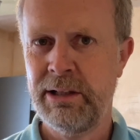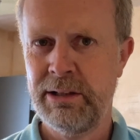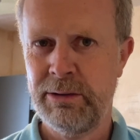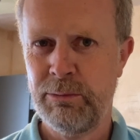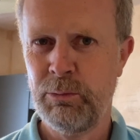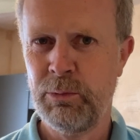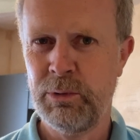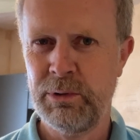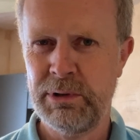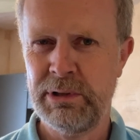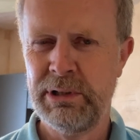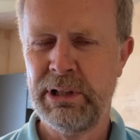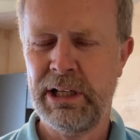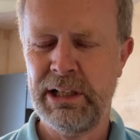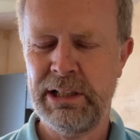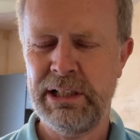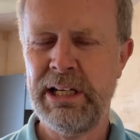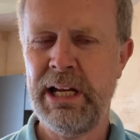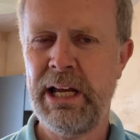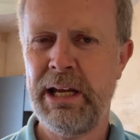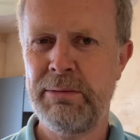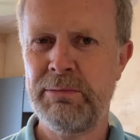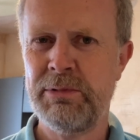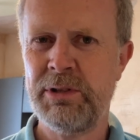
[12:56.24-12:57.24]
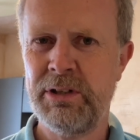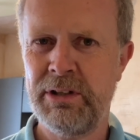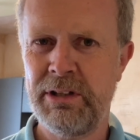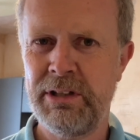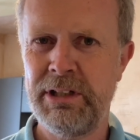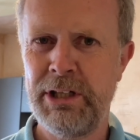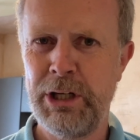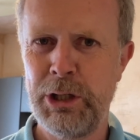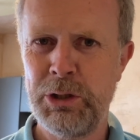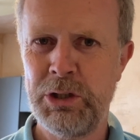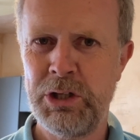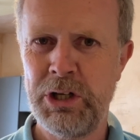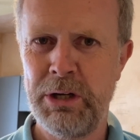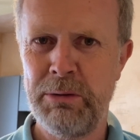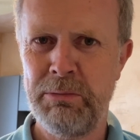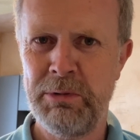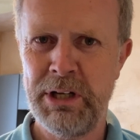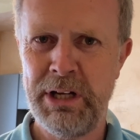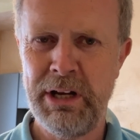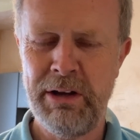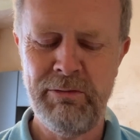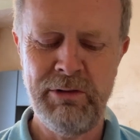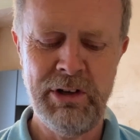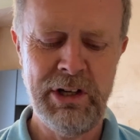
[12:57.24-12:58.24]
Like names that YouTube are
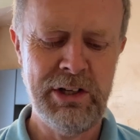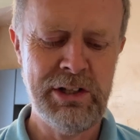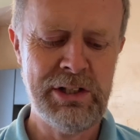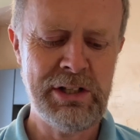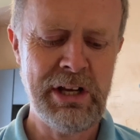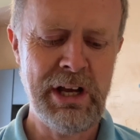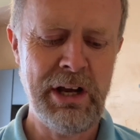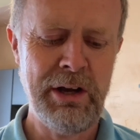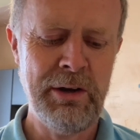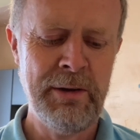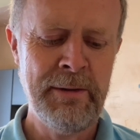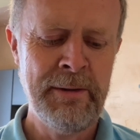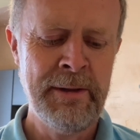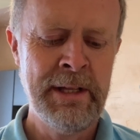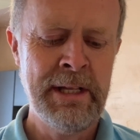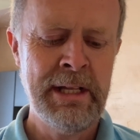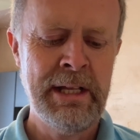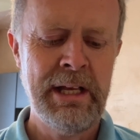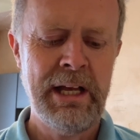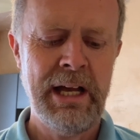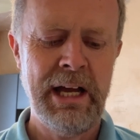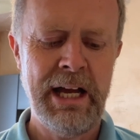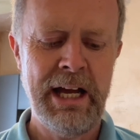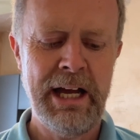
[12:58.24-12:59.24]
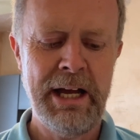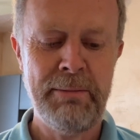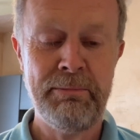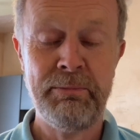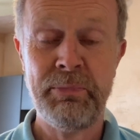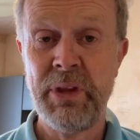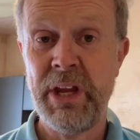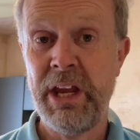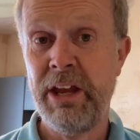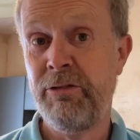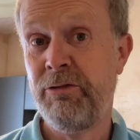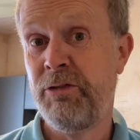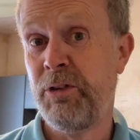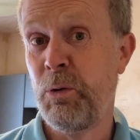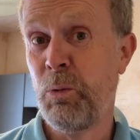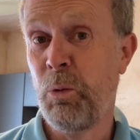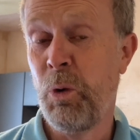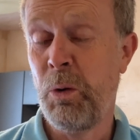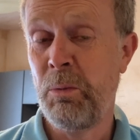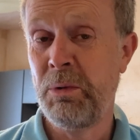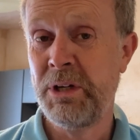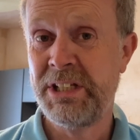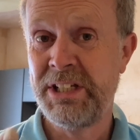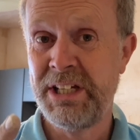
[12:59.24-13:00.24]
giving you. So if you
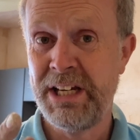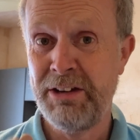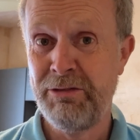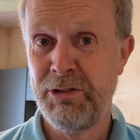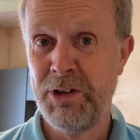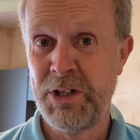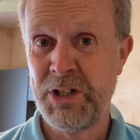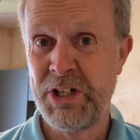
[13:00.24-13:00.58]
want me to give you a